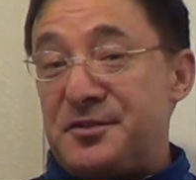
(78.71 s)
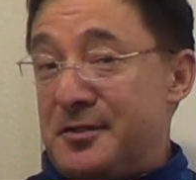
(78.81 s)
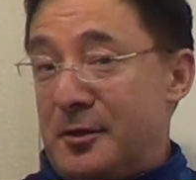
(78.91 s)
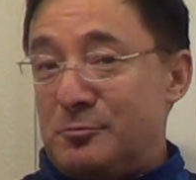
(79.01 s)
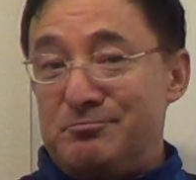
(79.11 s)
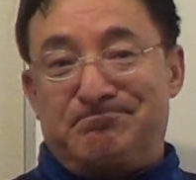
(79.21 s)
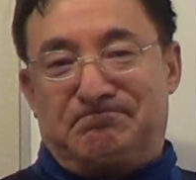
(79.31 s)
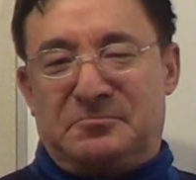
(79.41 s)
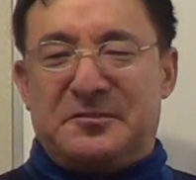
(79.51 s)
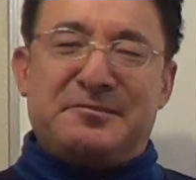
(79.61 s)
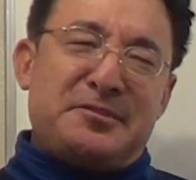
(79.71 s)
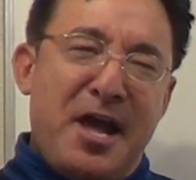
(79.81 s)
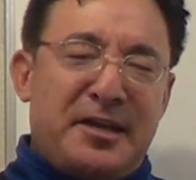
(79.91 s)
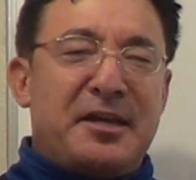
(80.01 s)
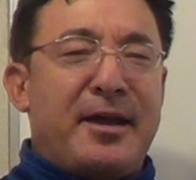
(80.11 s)
So
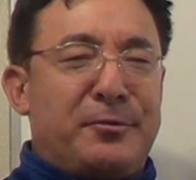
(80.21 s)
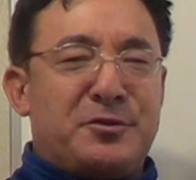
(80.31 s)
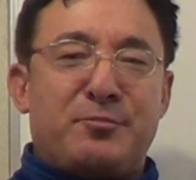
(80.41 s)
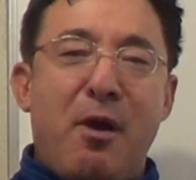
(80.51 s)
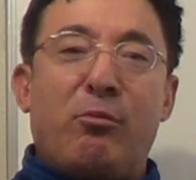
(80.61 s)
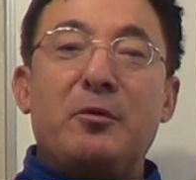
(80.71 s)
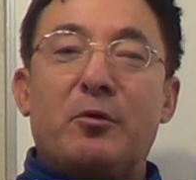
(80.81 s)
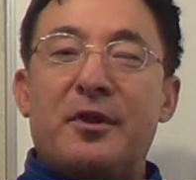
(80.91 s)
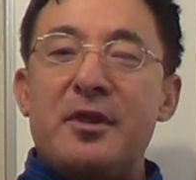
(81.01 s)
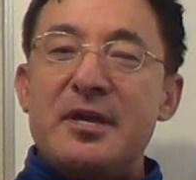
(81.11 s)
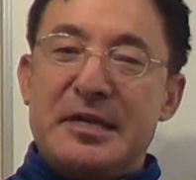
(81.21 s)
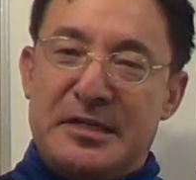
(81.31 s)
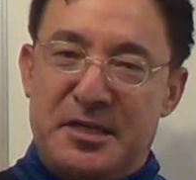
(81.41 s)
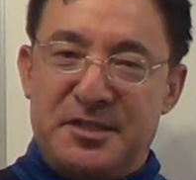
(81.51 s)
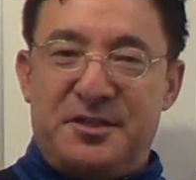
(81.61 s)
docking out is probably one of the
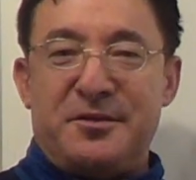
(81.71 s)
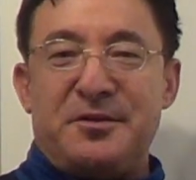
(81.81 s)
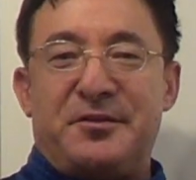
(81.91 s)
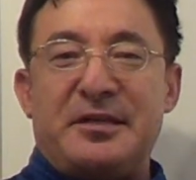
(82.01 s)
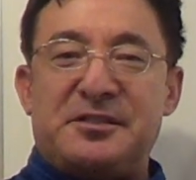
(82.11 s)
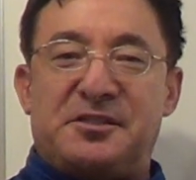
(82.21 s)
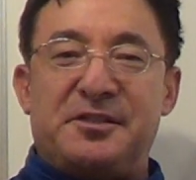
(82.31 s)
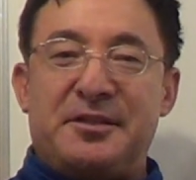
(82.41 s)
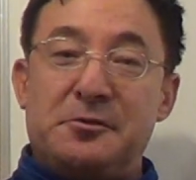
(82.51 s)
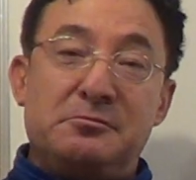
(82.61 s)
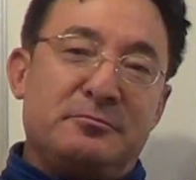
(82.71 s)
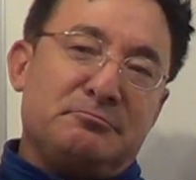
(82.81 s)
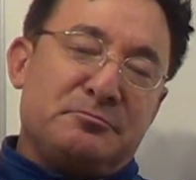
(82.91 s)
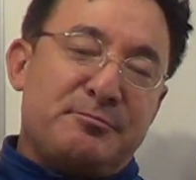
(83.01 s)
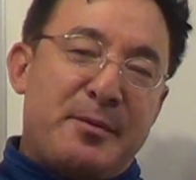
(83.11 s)
easier things to do,
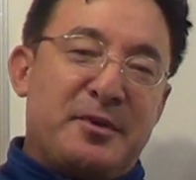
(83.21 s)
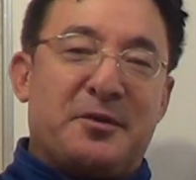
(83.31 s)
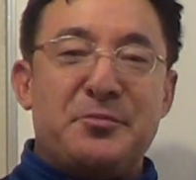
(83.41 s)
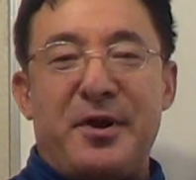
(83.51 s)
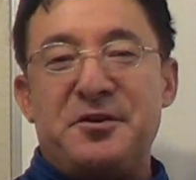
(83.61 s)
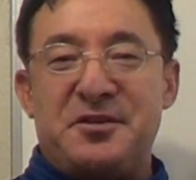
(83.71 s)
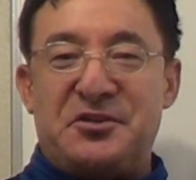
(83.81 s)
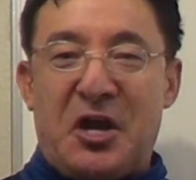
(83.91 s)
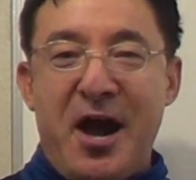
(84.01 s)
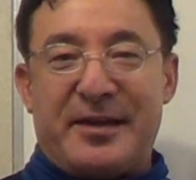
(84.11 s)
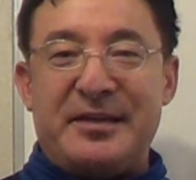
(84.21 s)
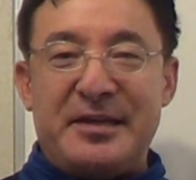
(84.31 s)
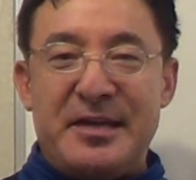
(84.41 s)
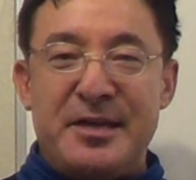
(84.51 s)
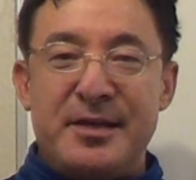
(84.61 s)
maybe compared to
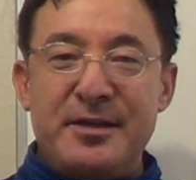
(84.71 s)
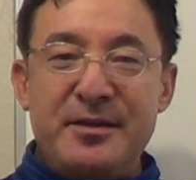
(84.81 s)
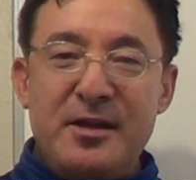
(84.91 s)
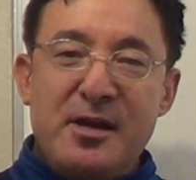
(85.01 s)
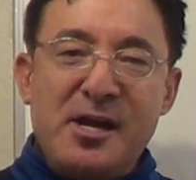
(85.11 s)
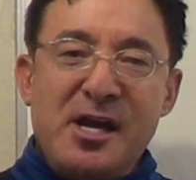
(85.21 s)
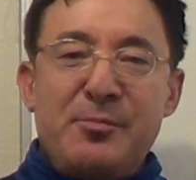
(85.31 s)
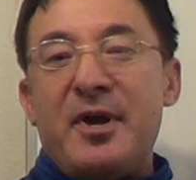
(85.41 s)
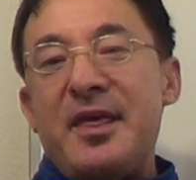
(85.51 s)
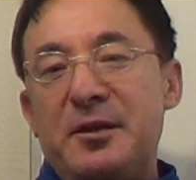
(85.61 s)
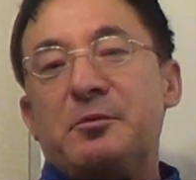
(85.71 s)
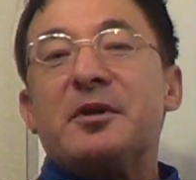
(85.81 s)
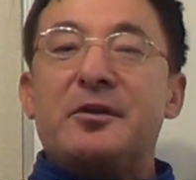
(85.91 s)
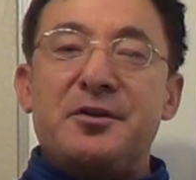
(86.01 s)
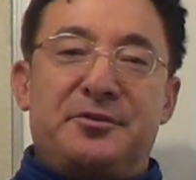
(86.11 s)
docking in, but I think we're
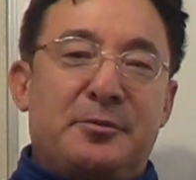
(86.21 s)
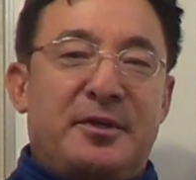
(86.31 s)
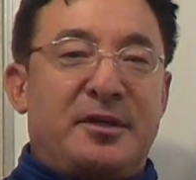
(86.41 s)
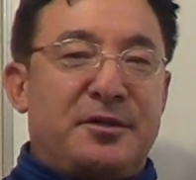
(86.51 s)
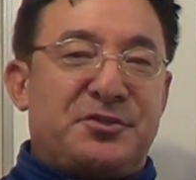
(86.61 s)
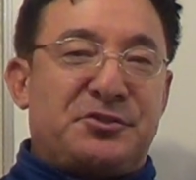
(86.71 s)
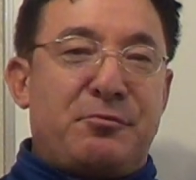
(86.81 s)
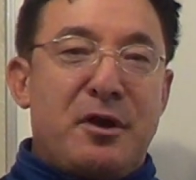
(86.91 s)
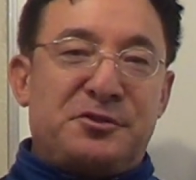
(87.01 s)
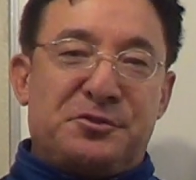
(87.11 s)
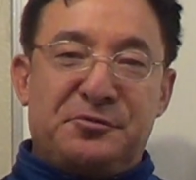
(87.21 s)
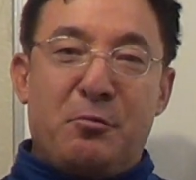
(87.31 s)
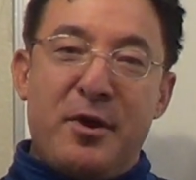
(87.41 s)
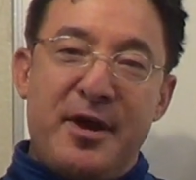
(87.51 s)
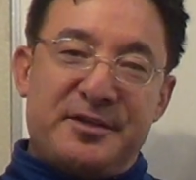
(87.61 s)
going to do it in a structured
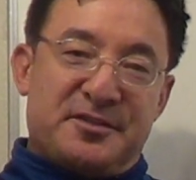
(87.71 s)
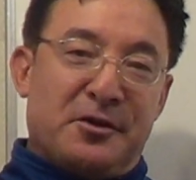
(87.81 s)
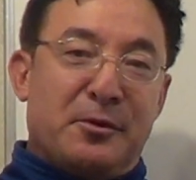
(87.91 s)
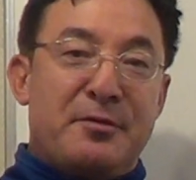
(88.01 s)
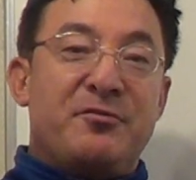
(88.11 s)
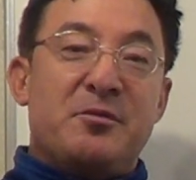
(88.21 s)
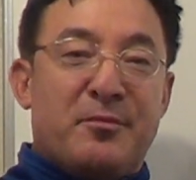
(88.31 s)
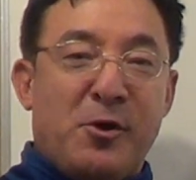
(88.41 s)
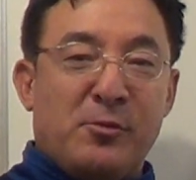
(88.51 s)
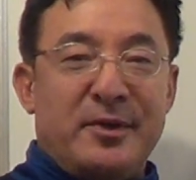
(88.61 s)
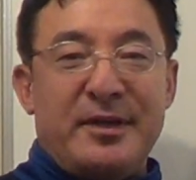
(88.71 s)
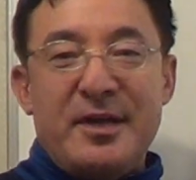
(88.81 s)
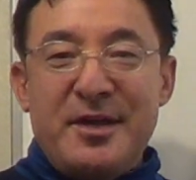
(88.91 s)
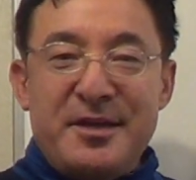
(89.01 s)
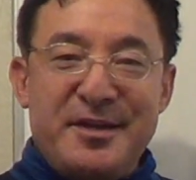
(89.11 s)
way, so every moment
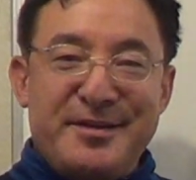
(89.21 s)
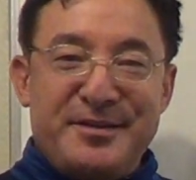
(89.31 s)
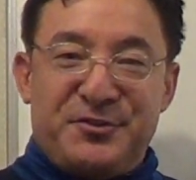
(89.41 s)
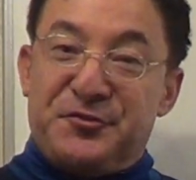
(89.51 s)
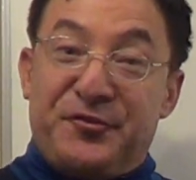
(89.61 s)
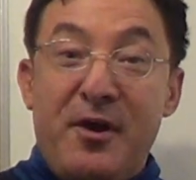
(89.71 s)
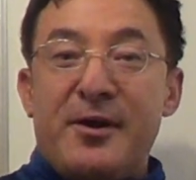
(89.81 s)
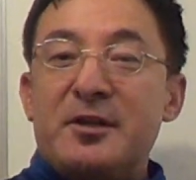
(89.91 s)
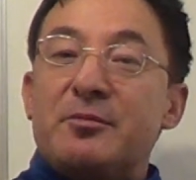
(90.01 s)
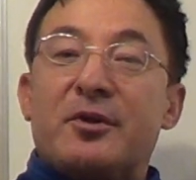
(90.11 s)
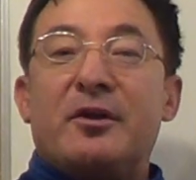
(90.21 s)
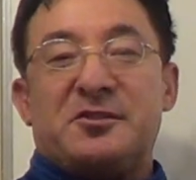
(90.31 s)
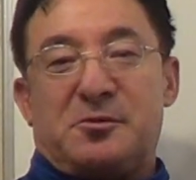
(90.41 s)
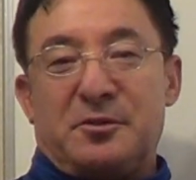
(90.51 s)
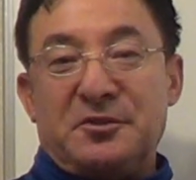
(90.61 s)
is fun, but
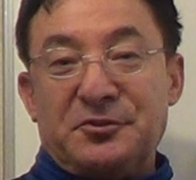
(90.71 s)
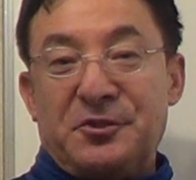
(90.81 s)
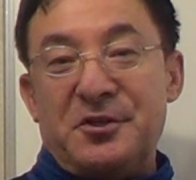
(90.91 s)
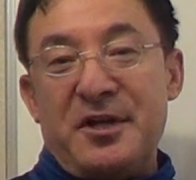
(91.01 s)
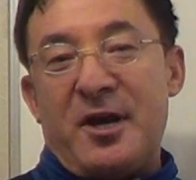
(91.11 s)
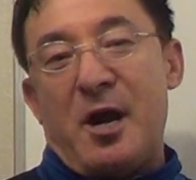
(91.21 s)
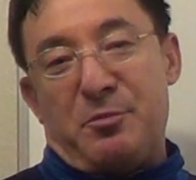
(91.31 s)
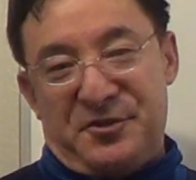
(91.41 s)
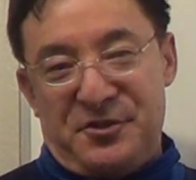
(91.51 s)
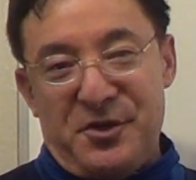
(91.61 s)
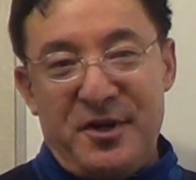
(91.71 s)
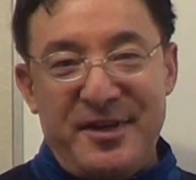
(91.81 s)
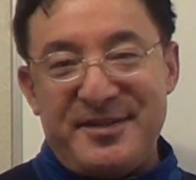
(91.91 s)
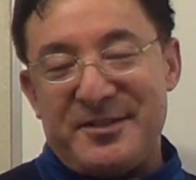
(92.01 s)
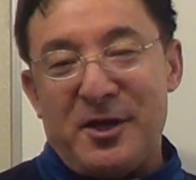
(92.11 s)
also a learning
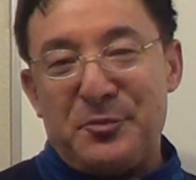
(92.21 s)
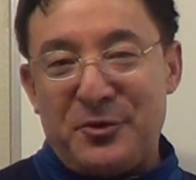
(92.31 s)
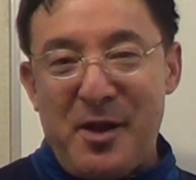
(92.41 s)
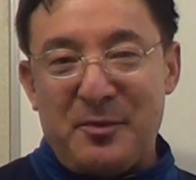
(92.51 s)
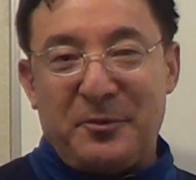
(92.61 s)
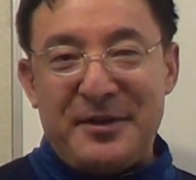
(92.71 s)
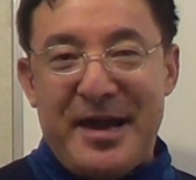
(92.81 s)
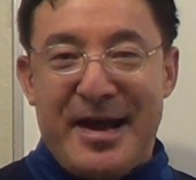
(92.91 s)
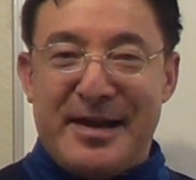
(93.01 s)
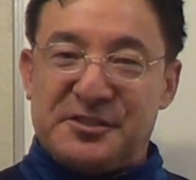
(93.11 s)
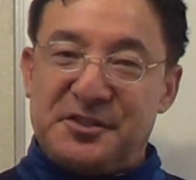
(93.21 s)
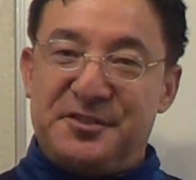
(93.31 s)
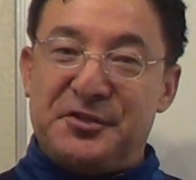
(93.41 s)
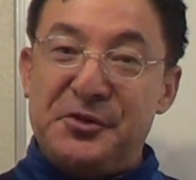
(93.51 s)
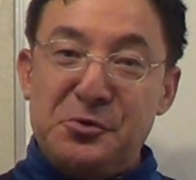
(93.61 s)
opportunity. So I'll probably ask
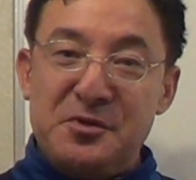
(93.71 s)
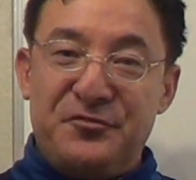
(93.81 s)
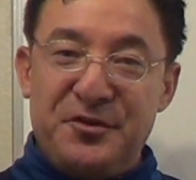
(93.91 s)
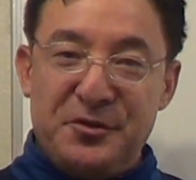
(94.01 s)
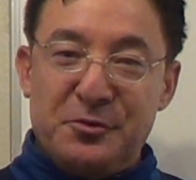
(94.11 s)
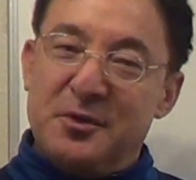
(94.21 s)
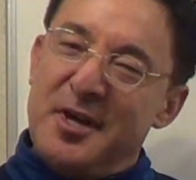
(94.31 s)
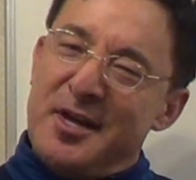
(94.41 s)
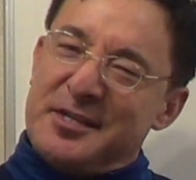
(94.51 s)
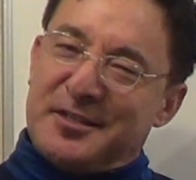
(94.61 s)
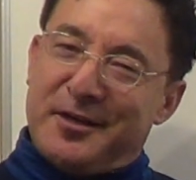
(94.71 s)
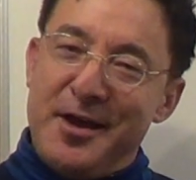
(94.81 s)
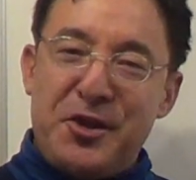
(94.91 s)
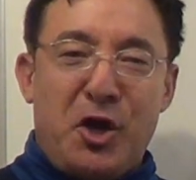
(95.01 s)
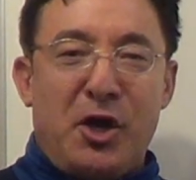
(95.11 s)
two of you to
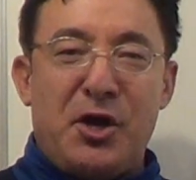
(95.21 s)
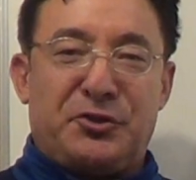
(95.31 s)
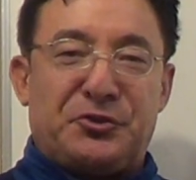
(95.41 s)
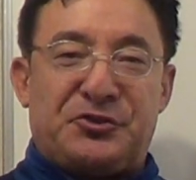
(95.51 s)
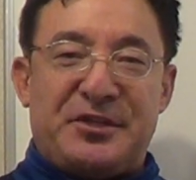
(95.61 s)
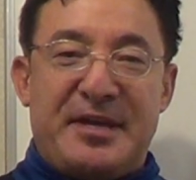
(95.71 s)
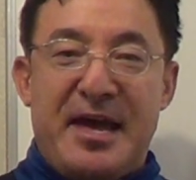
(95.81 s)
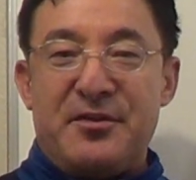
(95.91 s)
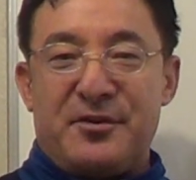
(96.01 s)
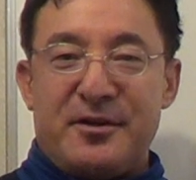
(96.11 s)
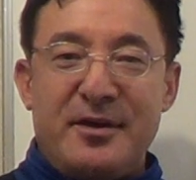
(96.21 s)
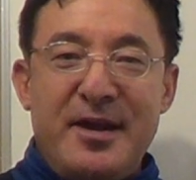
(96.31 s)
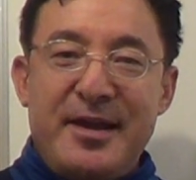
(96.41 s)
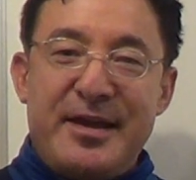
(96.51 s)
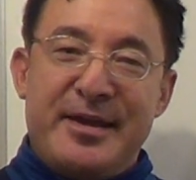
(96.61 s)
kind of huddle together
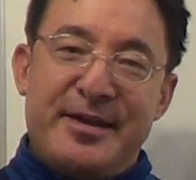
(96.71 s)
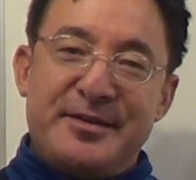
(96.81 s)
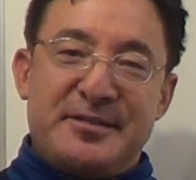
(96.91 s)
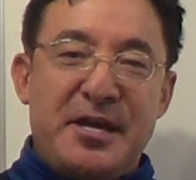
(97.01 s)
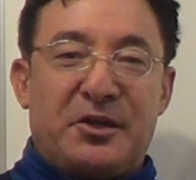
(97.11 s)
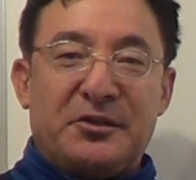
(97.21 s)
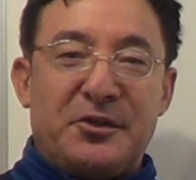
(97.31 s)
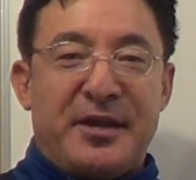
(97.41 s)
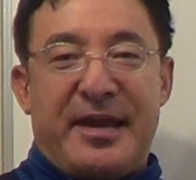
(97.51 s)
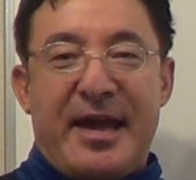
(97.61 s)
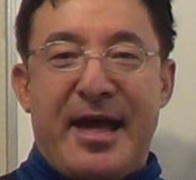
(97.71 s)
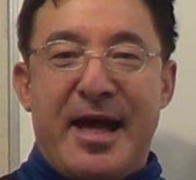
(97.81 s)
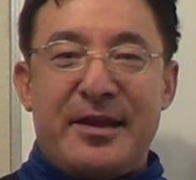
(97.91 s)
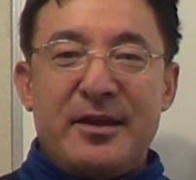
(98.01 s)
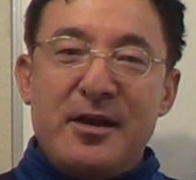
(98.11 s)
and take a look
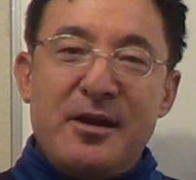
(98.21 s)
at,